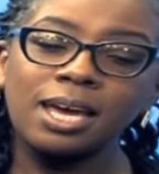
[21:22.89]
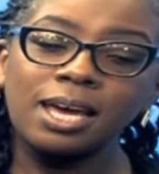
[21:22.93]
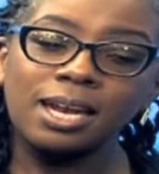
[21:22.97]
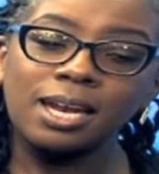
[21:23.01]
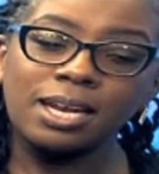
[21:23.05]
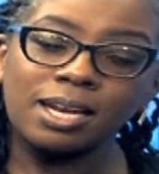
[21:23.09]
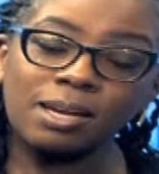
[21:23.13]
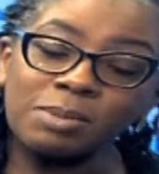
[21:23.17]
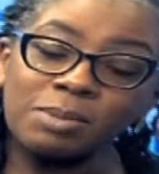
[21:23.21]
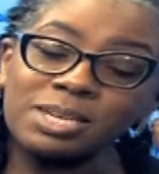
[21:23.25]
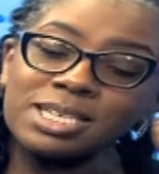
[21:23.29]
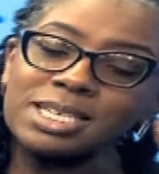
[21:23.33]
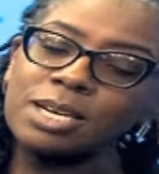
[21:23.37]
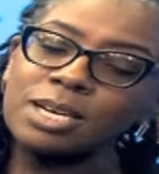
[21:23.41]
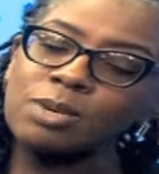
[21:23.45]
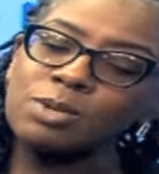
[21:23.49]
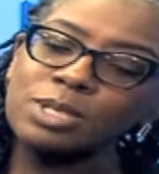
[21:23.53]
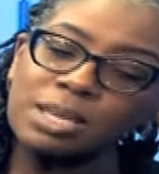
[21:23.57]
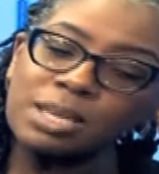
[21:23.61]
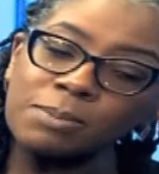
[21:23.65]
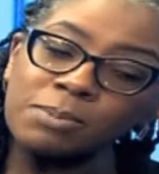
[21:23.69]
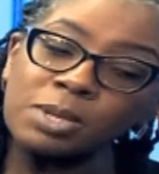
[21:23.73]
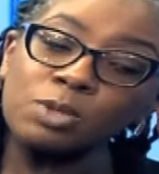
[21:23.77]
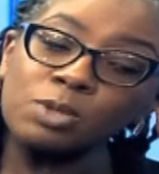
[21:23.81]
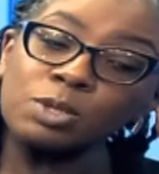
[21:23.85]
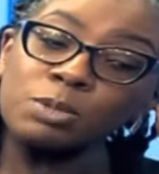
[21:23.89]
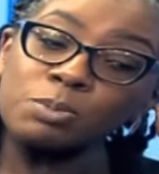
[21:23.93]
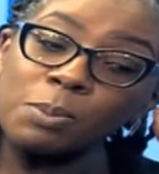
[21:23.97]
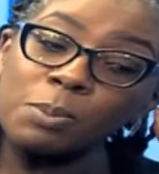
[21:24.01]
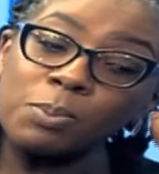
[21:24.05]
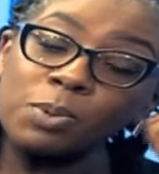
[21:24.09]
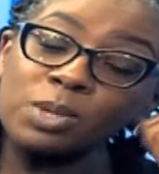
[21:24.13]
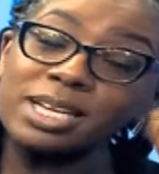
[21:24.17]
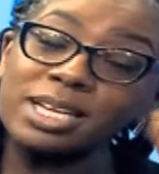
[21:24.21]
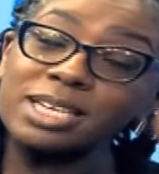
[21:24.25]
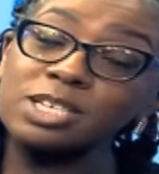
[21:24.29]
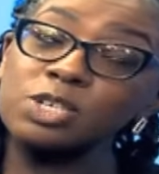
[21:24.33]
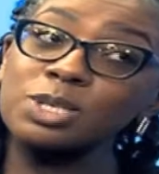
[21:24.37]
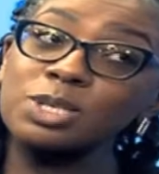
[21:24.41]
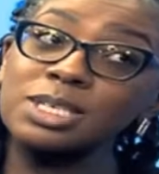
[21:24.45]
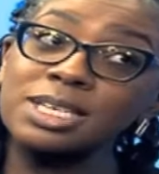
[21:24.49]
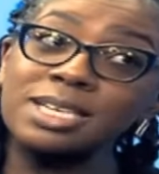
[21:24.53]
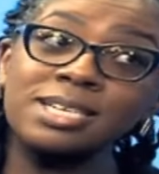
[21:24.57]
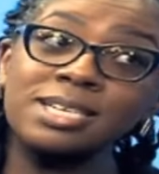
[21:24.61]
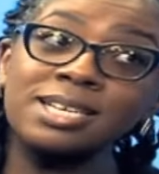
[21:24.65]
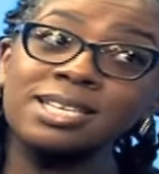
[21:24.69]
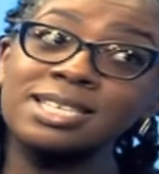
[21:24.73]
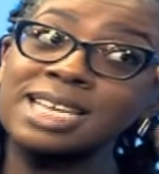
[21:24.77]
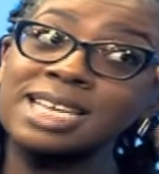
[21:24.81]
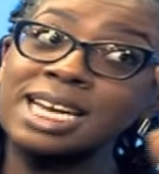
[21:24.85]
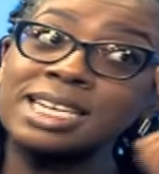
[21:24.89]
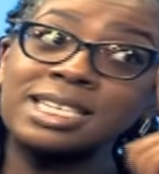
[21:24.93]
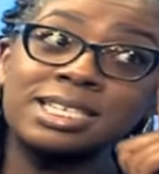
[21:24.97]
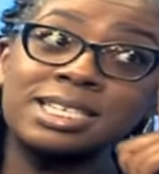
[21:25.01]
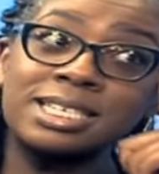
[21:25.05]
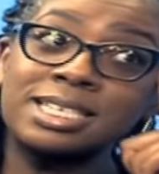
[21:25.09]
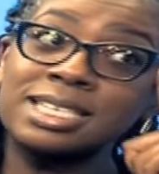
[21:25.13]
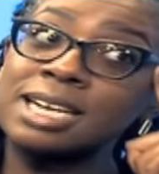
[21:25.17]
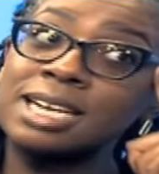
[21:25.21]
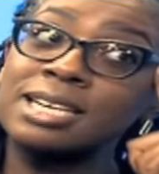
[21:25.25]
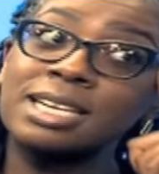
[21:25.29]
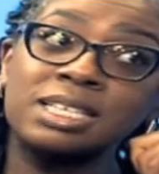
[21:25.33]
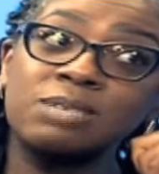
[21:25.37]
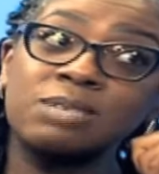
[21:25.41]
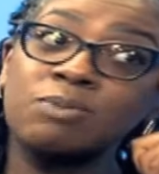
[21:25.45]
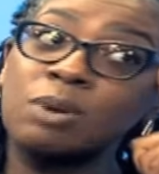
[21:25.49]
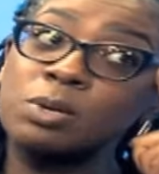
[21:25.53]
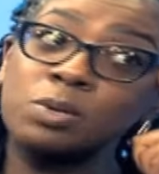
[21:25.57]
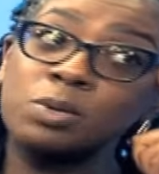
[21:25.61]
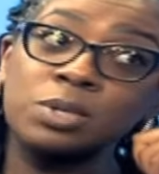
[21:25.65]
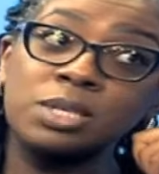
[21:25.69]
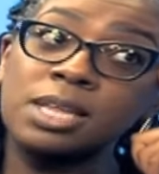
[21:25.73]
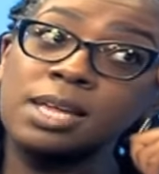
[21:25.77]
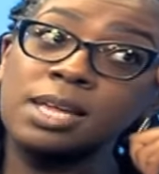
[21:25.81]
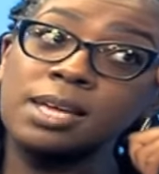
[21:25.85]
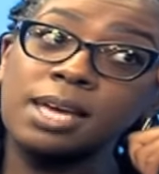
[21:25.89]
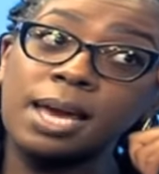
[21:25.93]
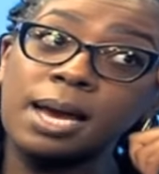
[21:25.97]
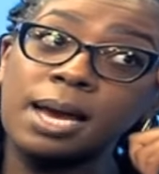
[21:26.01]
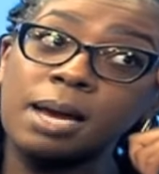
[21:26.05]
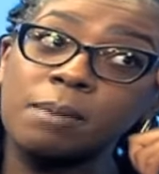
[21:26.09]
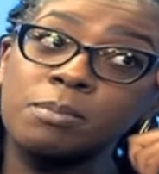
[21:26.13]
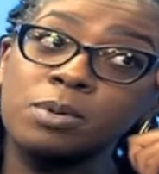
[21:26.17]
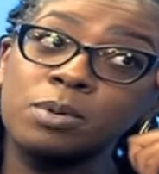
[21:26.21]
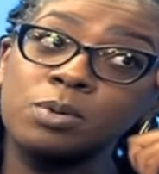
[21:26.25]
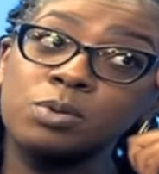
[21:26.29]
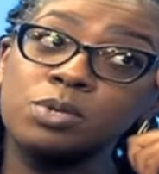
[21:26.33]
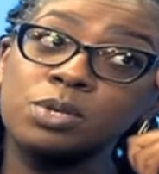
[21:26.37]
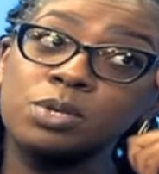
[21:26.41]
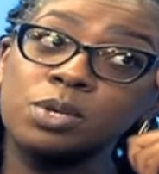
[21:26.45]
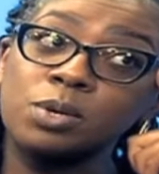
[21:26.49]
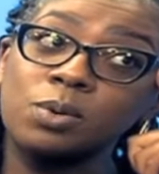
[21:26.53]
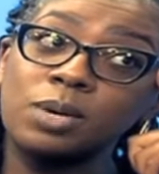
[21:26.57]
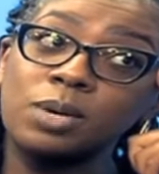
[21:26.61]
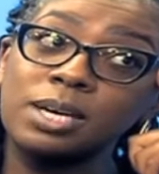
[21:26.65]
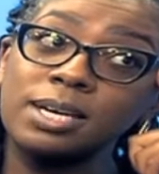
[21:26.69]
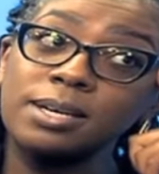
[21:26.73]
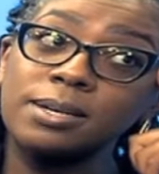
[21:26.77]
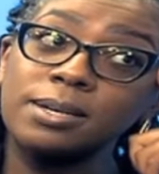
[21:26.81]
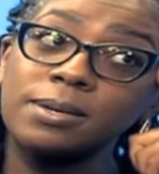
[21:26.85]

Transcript: Let me tell you something. Those people that you're setting stand standards were not thinking about you, eh?